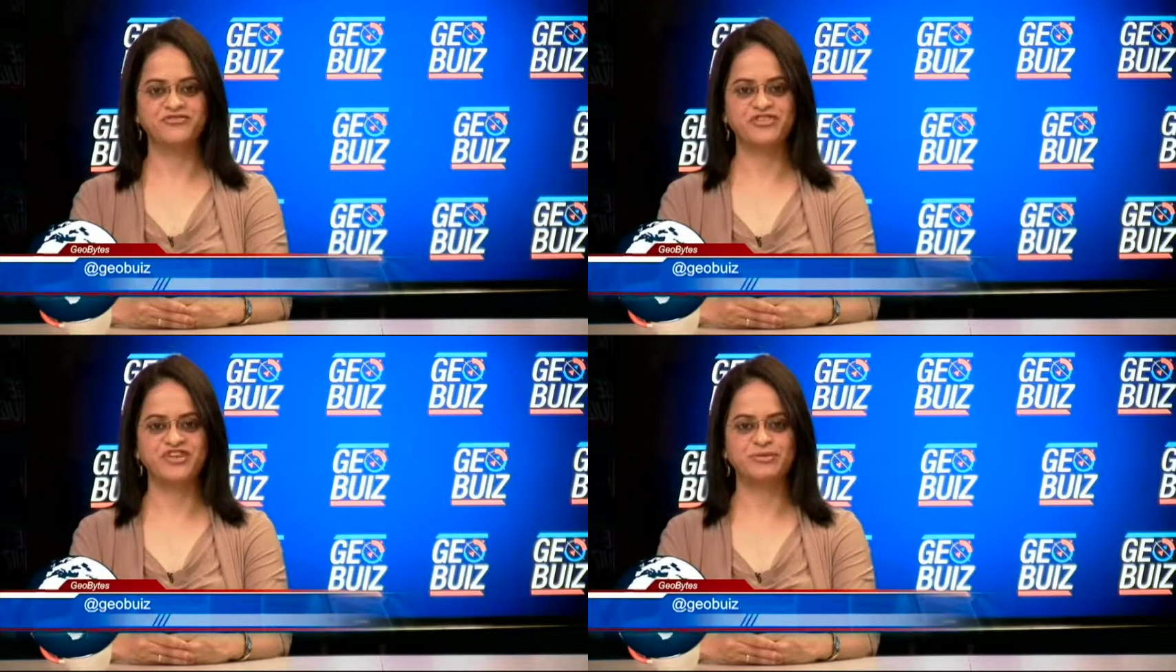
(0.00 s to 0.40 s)

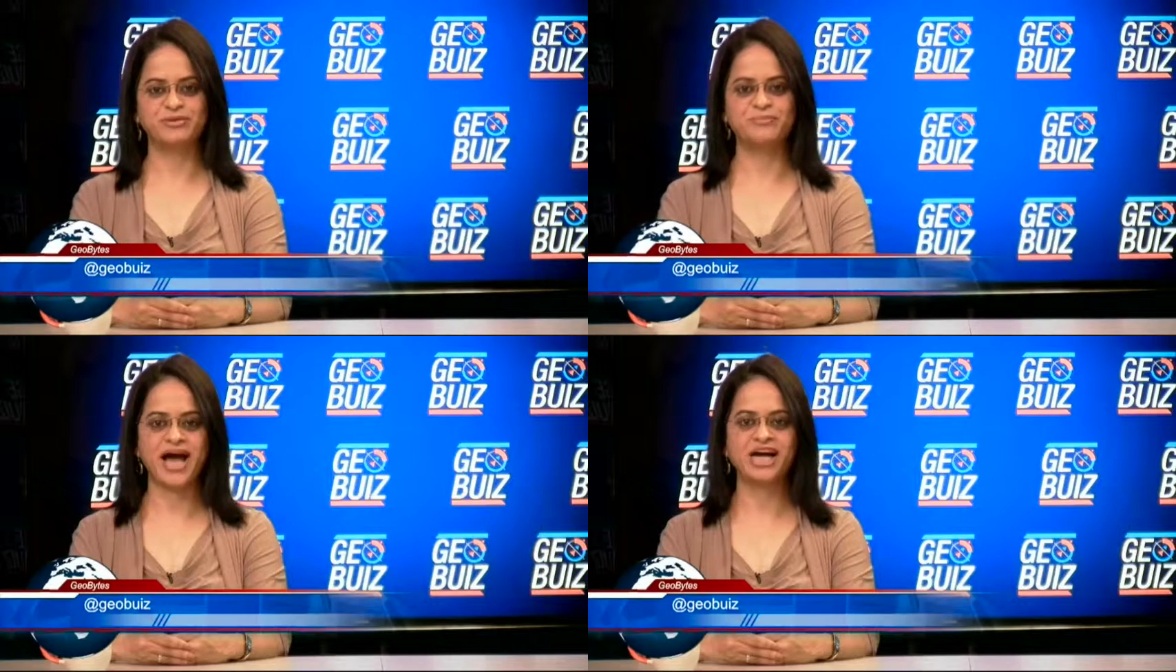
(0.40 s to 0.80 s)
We will
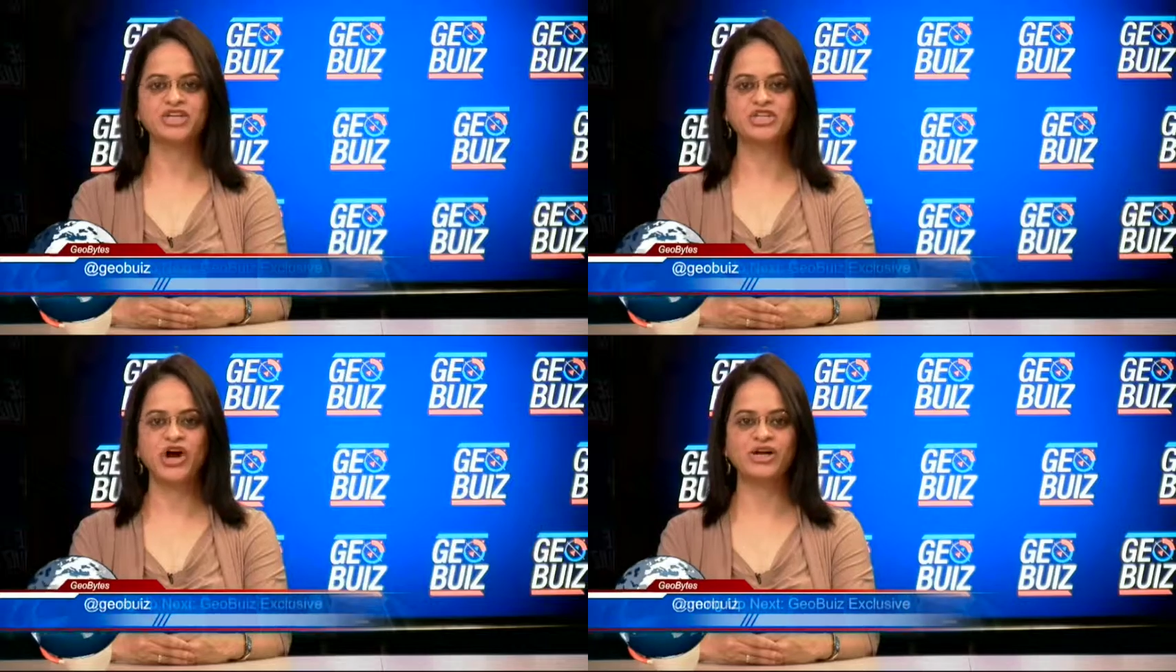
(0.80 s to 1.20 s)
be back
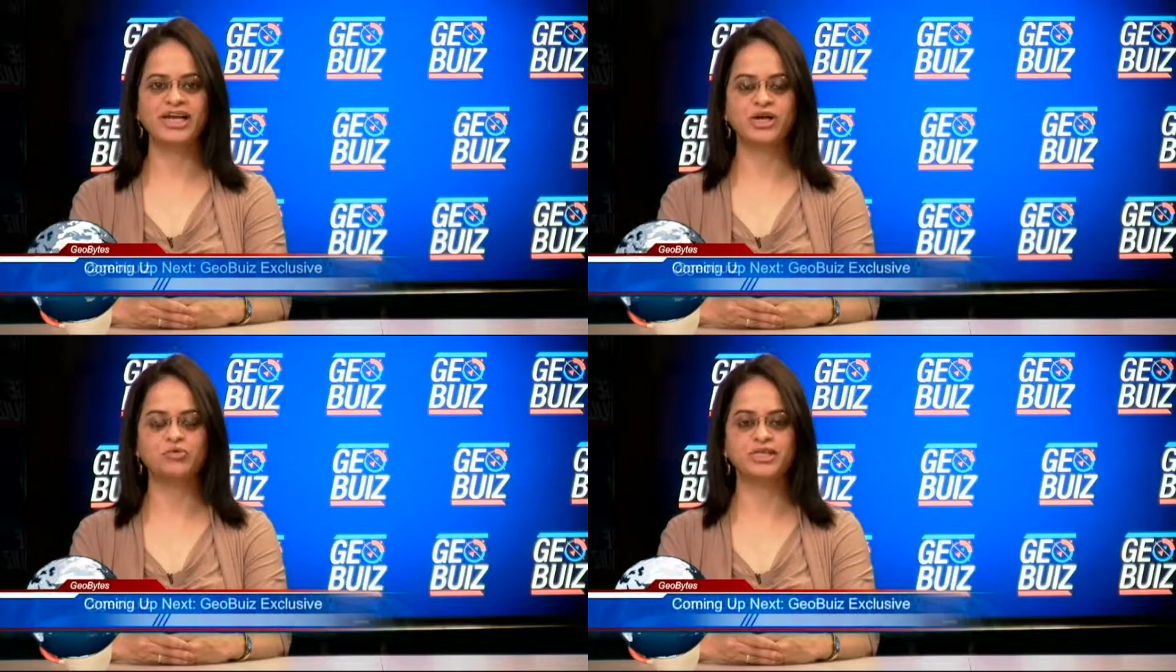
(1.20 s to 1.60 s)

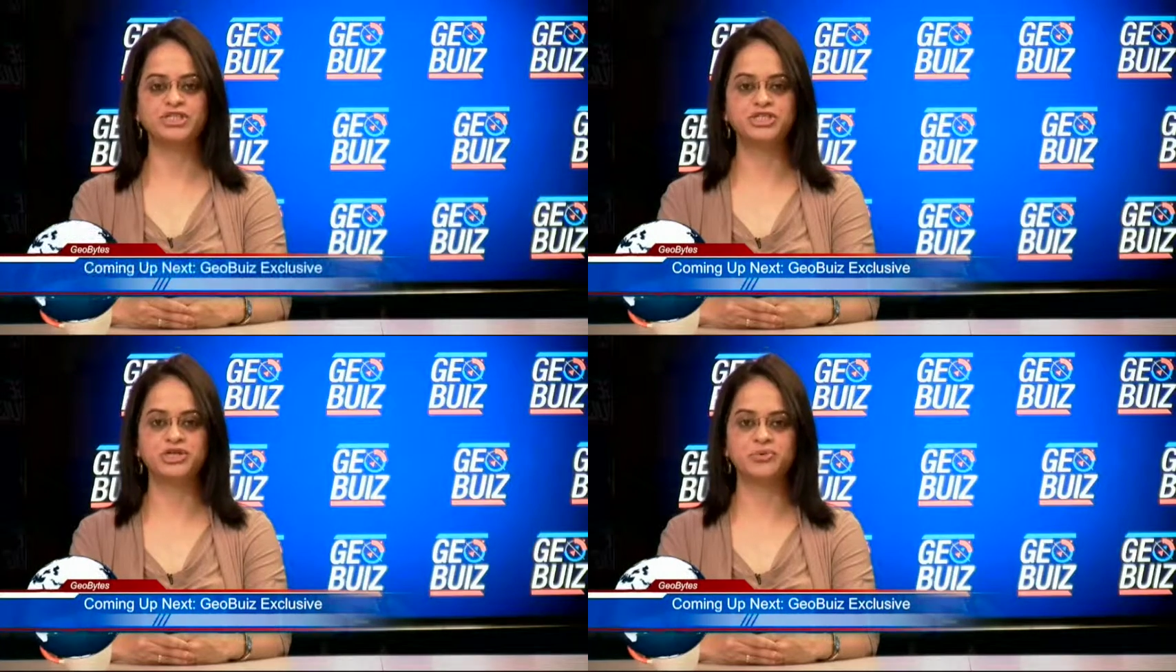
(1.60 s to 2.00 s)
shortly
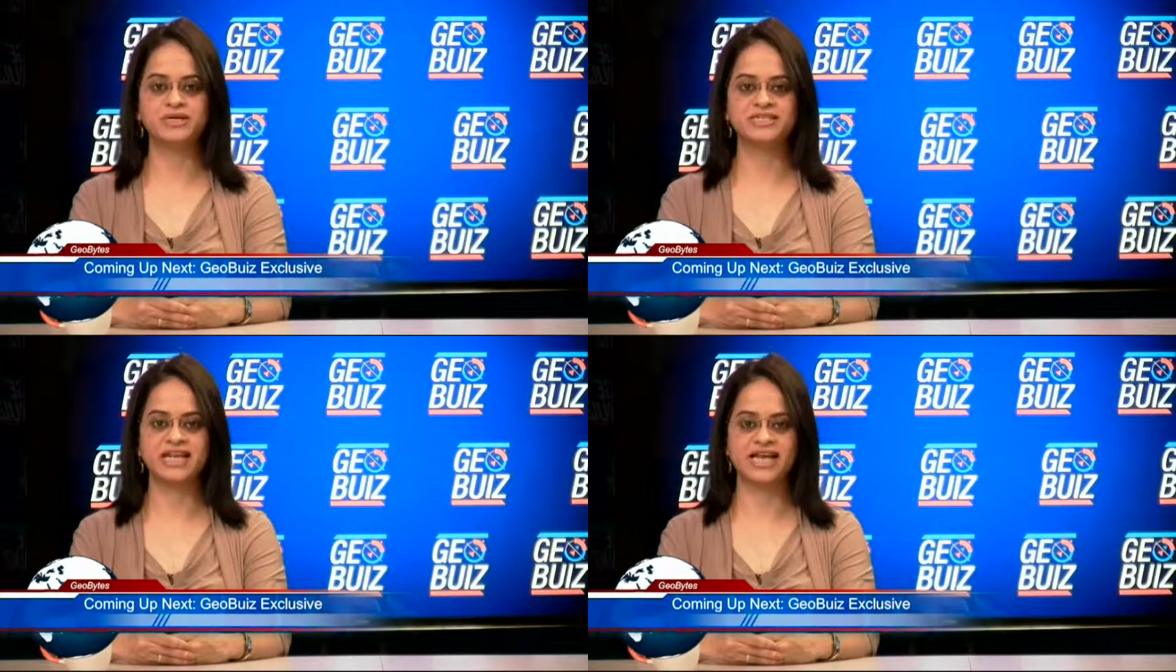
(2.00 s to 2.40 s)
with
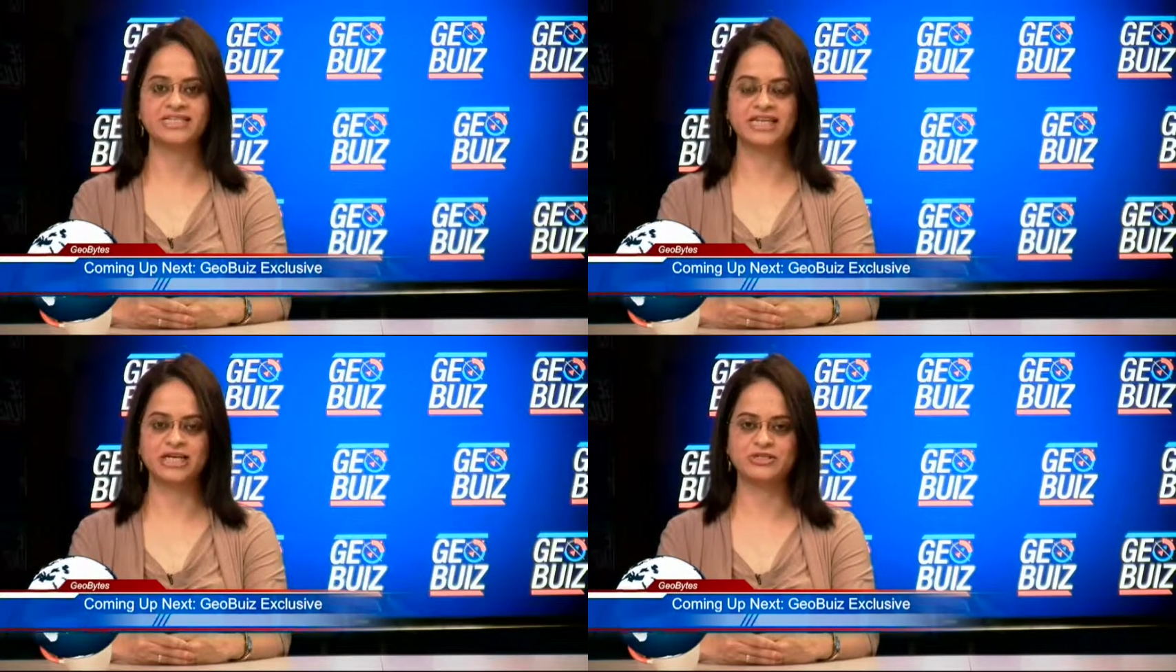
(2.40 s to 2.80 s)
GeoBiz
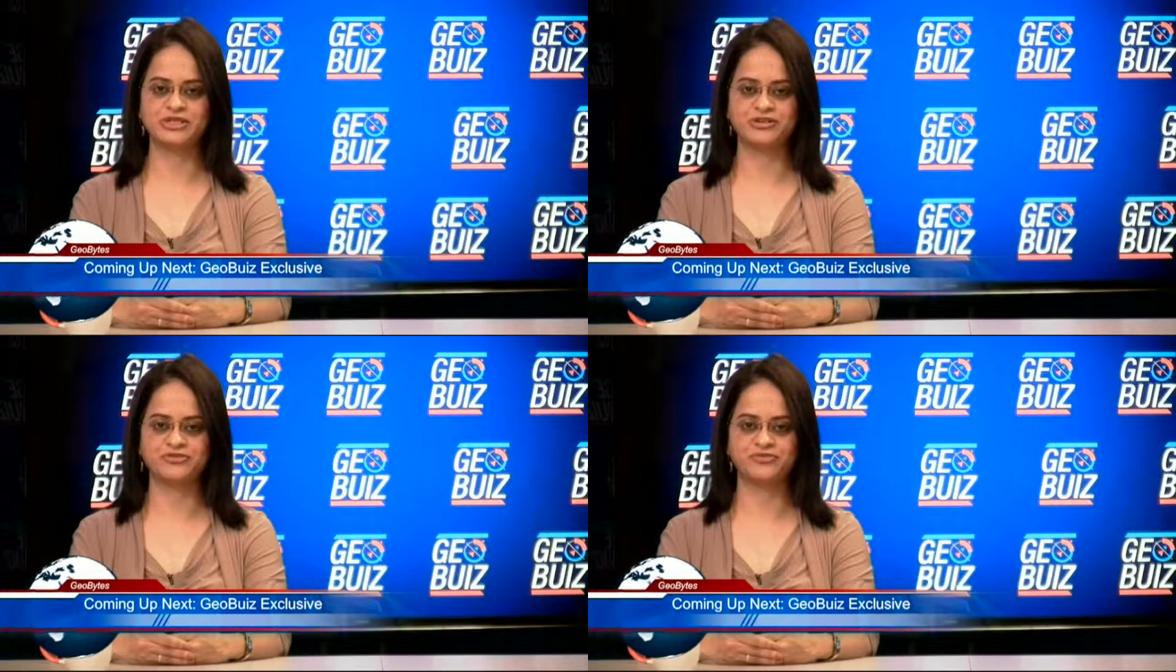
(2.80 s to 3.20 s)

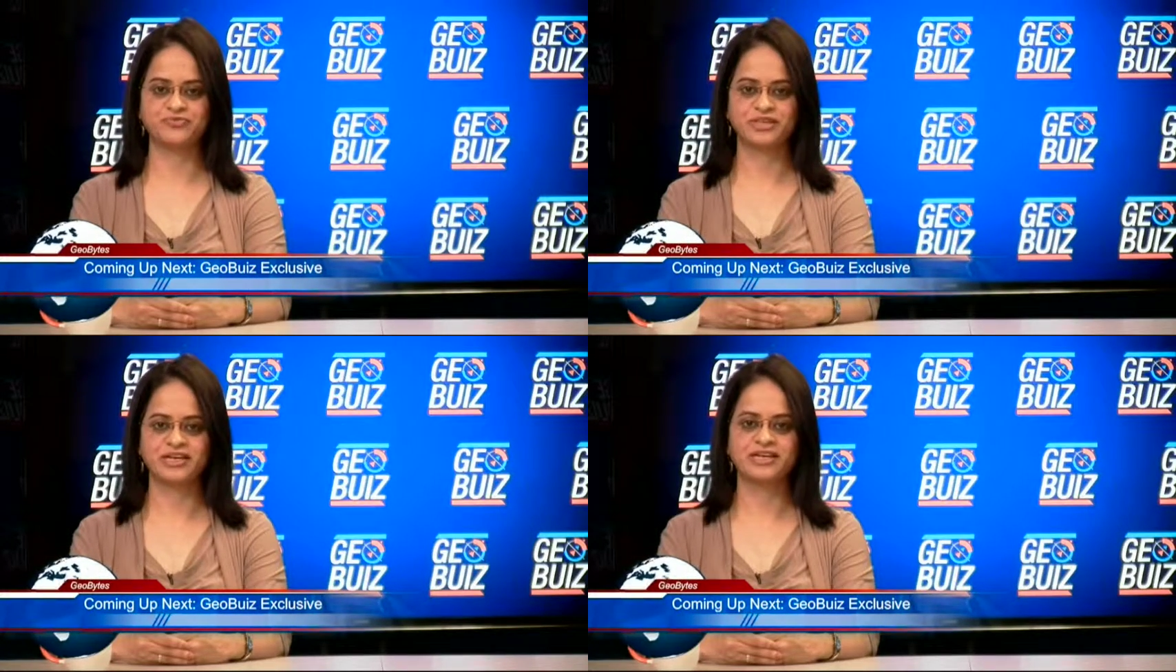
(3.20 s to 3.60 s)
exclusive.
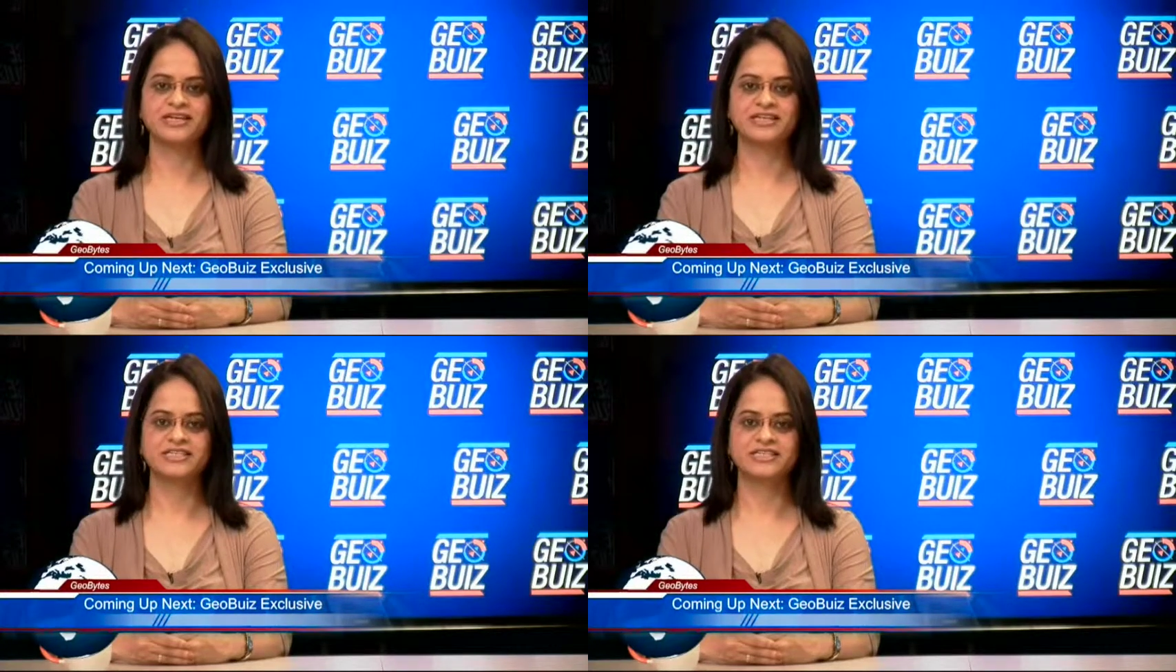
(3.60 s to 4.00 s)

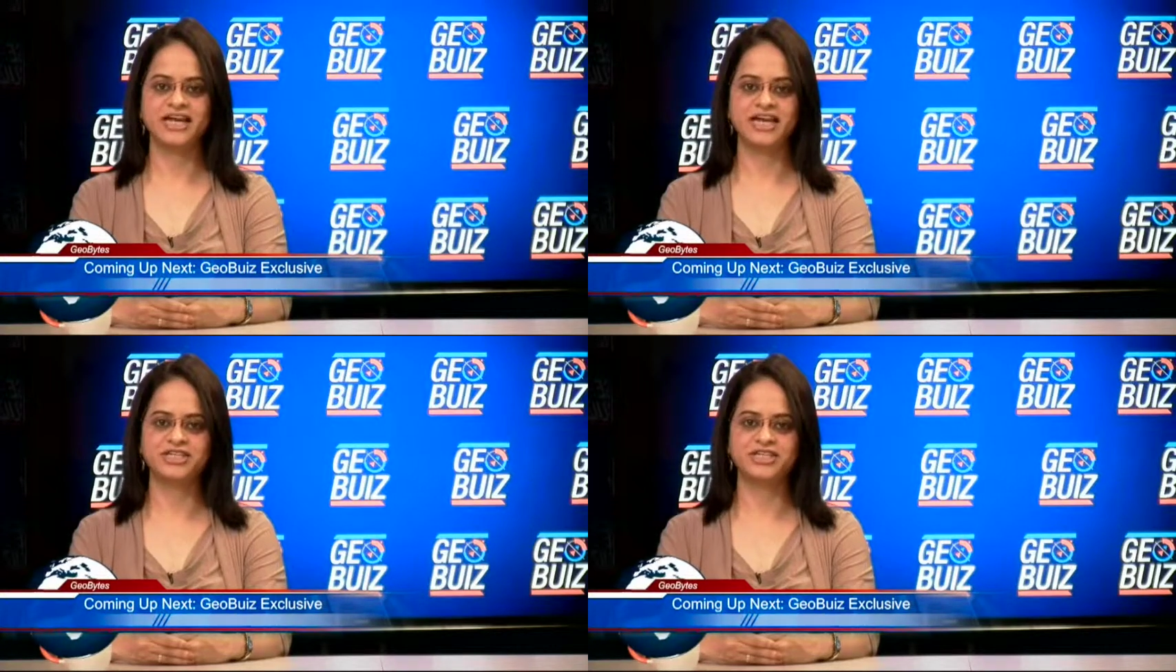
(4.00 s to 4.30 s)
Stay